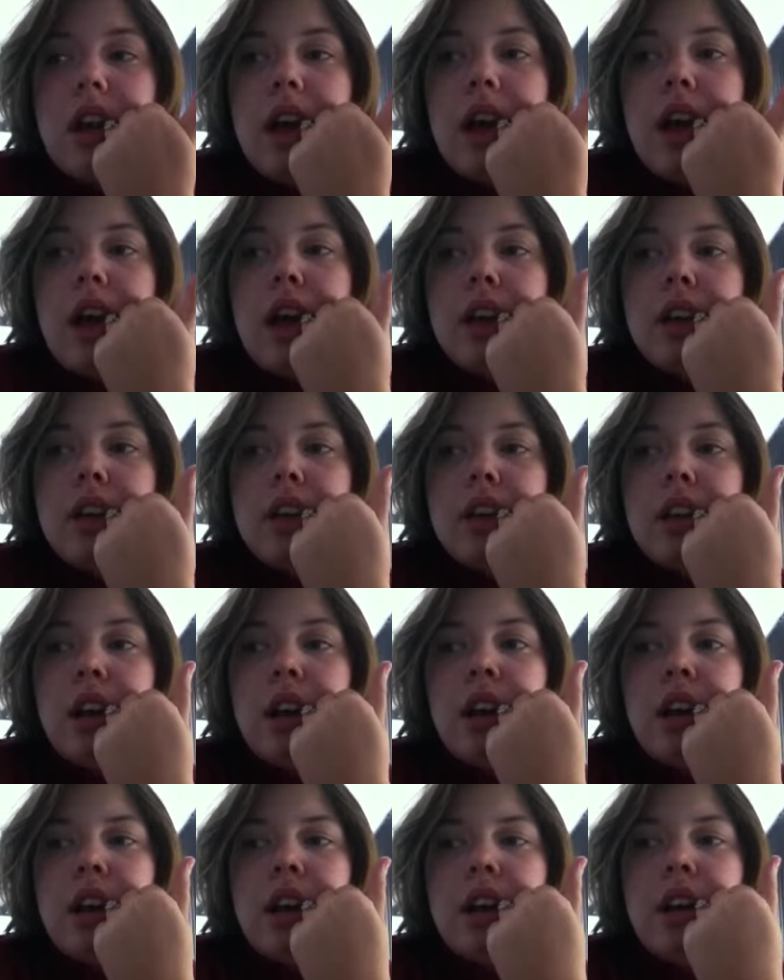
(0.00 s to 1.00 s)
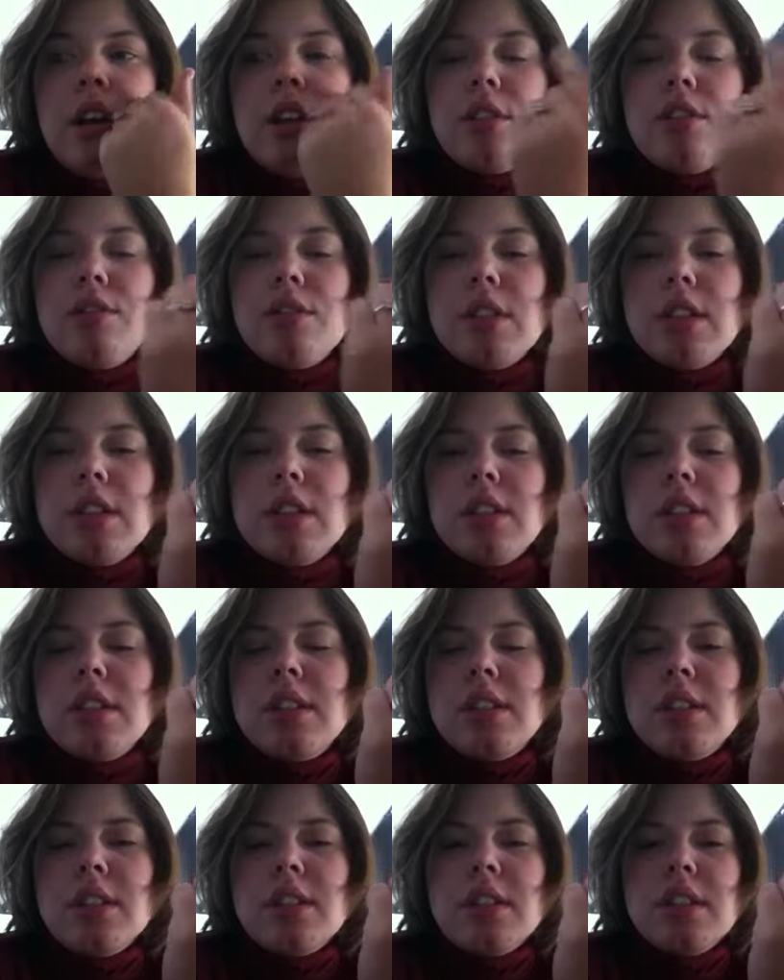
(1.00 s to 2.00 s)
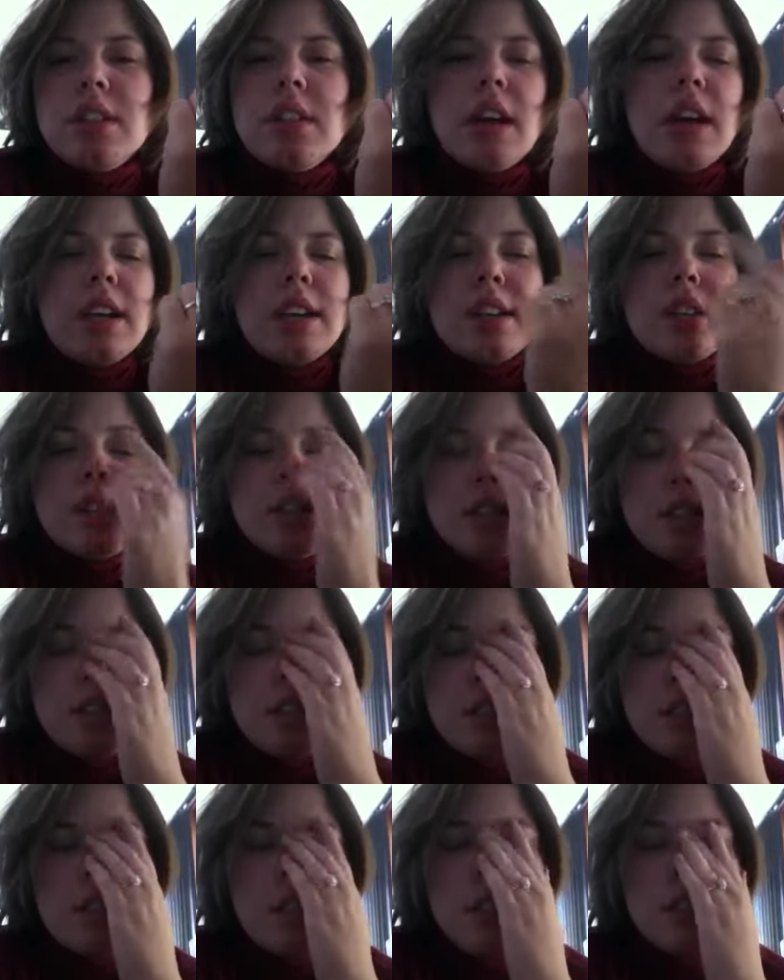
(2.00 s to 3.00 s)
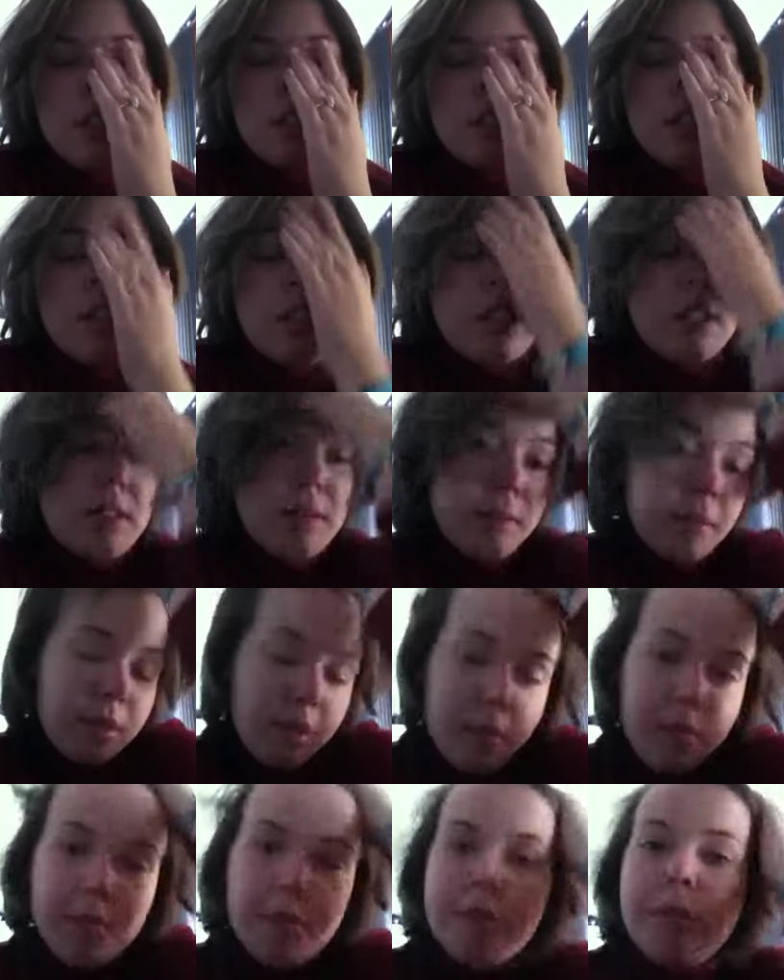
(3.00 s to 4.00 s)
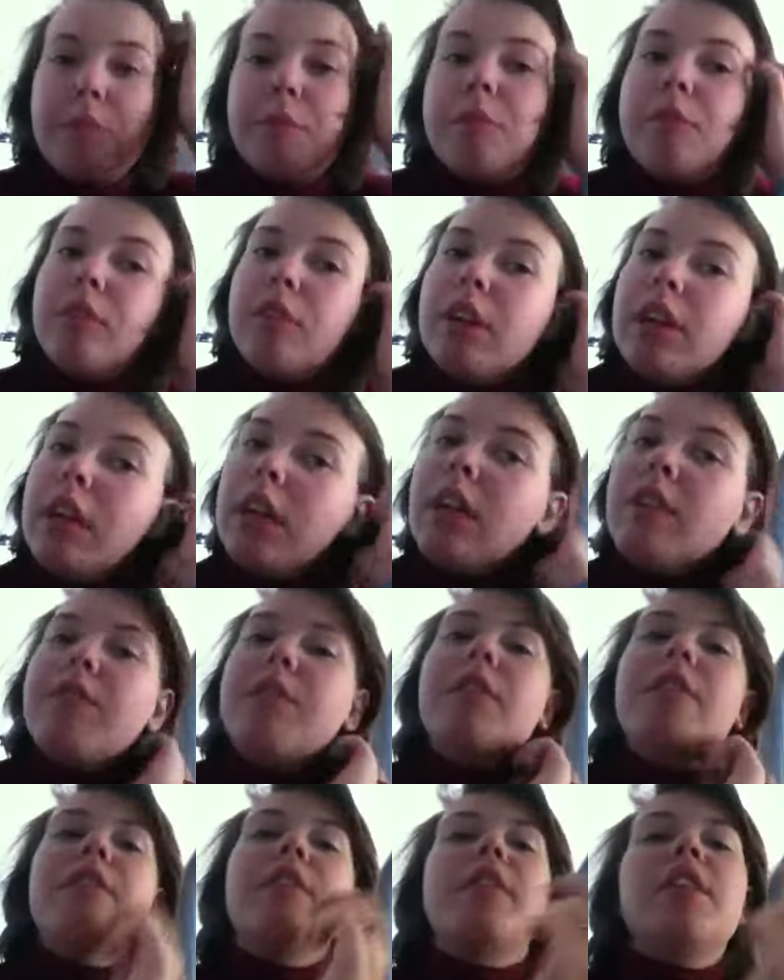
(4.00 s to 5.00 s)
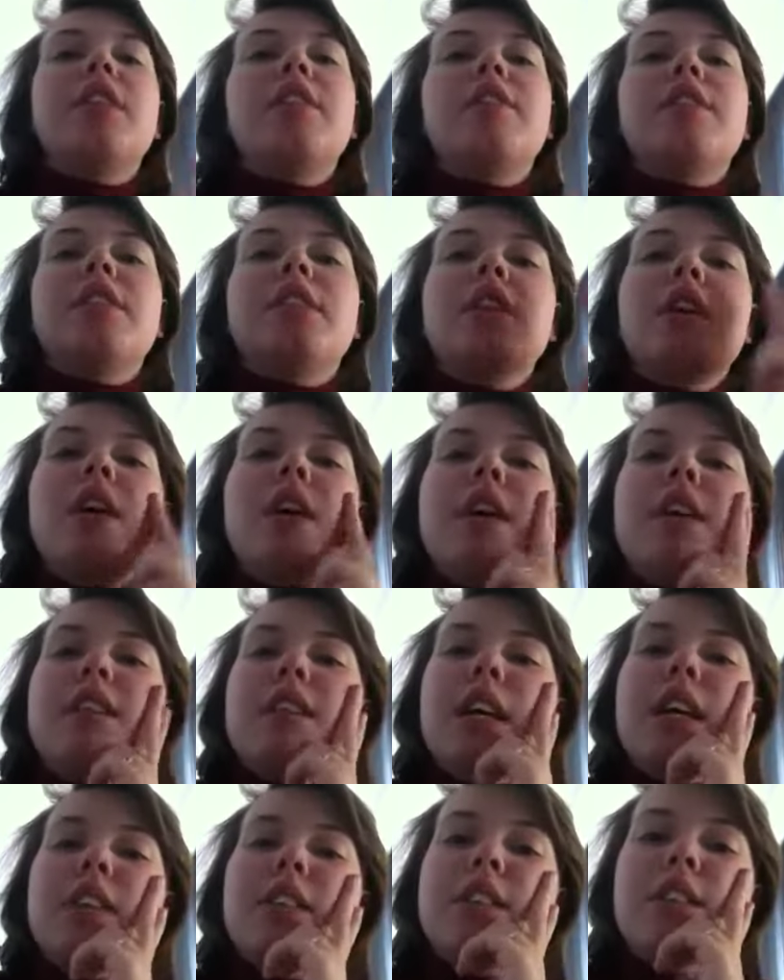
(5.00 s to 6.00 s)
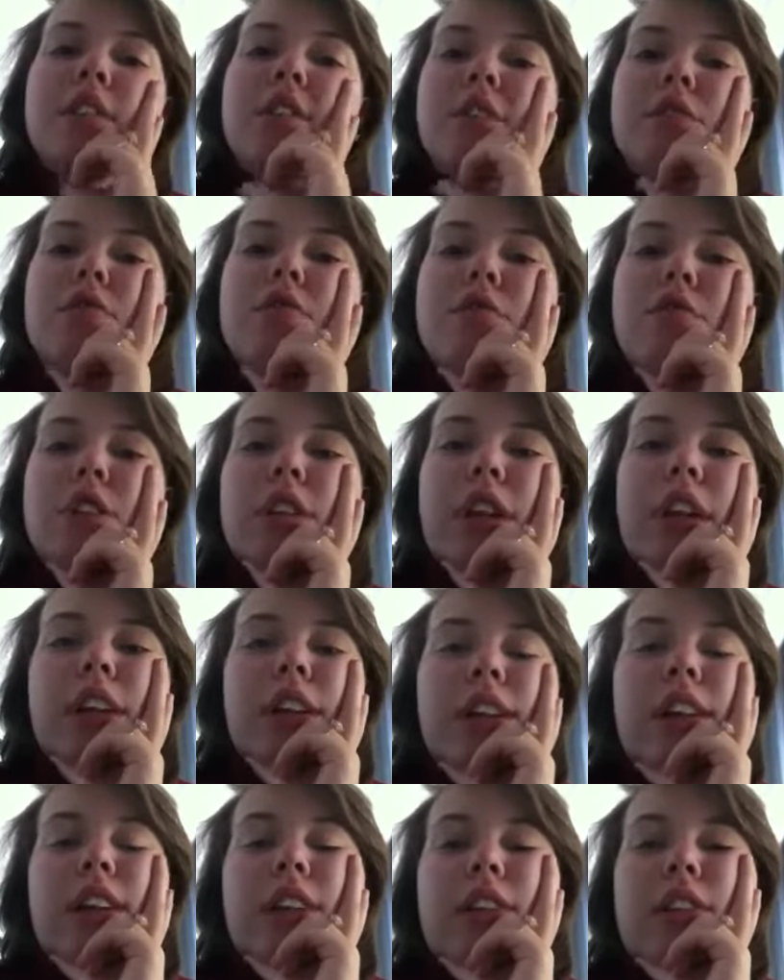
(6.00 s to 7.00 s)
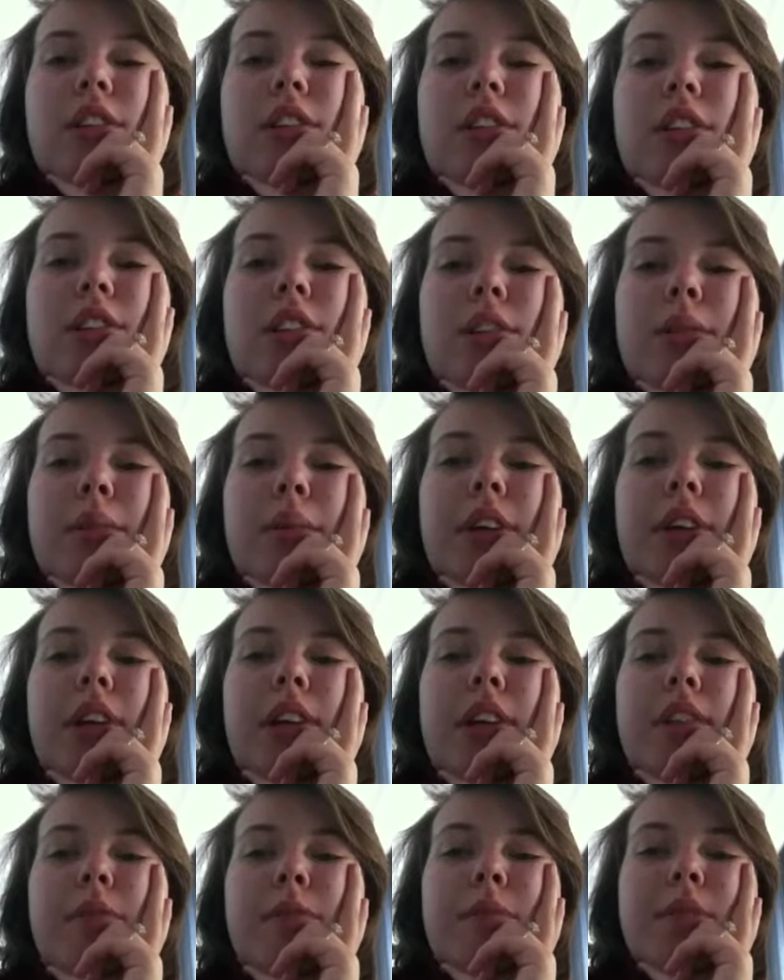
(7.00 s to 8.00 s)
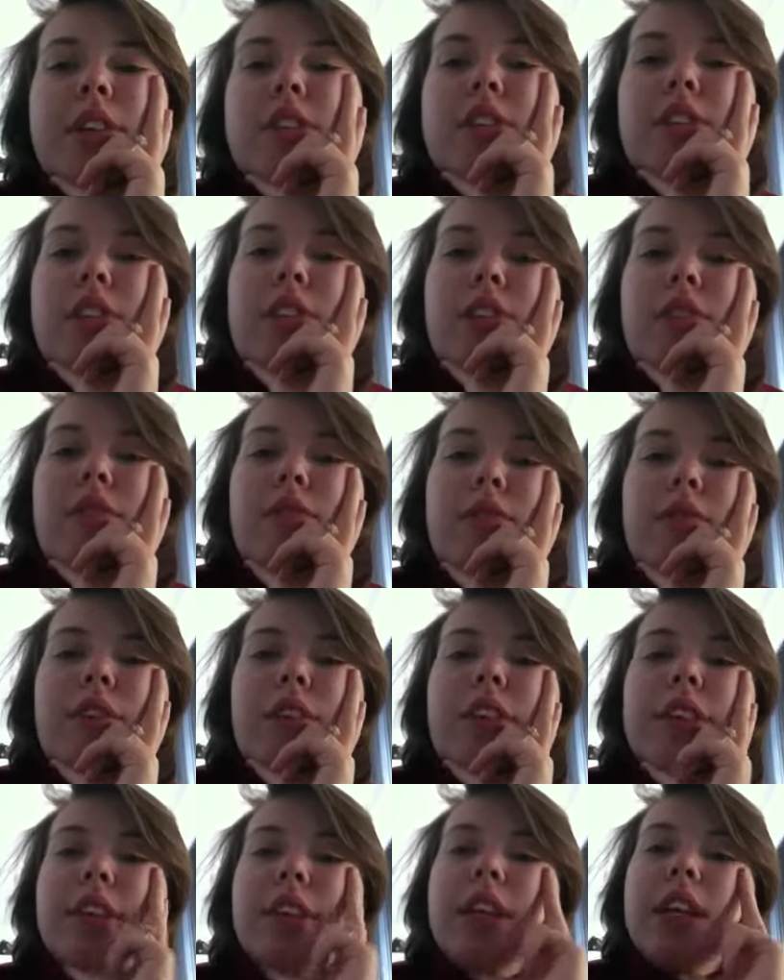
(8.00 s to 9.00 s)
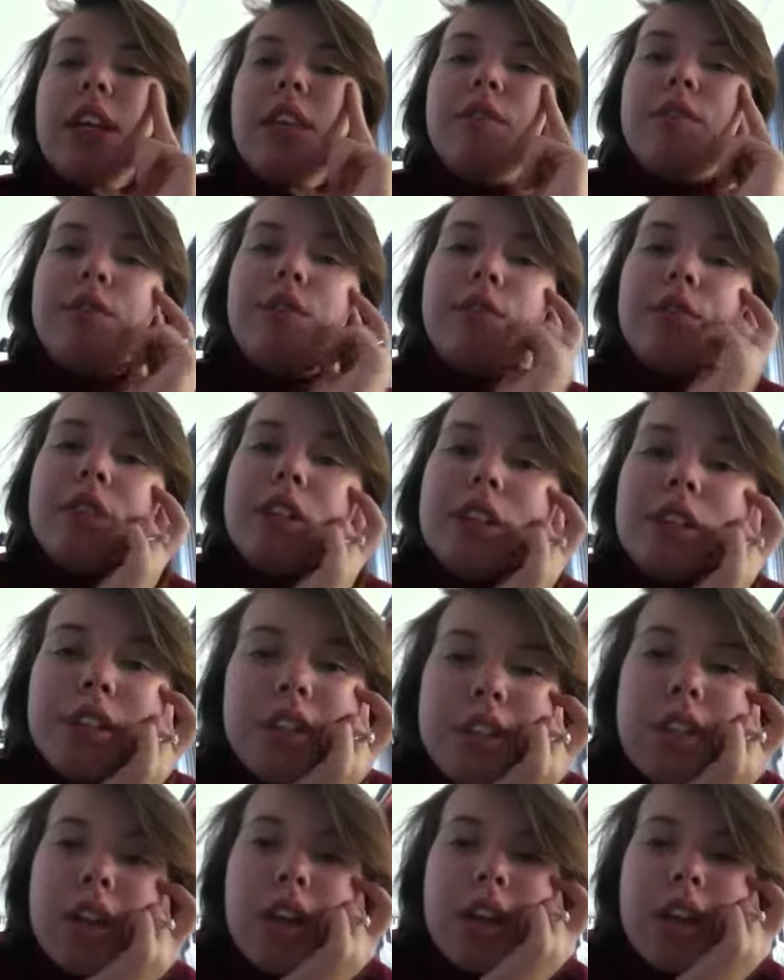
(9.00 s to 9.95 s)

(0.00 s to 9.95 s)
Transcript: And hot drinks are just, I just think it's uncomfortable. And I've never even tasted or drunk any alcohol in my life because I don't feel the need for it.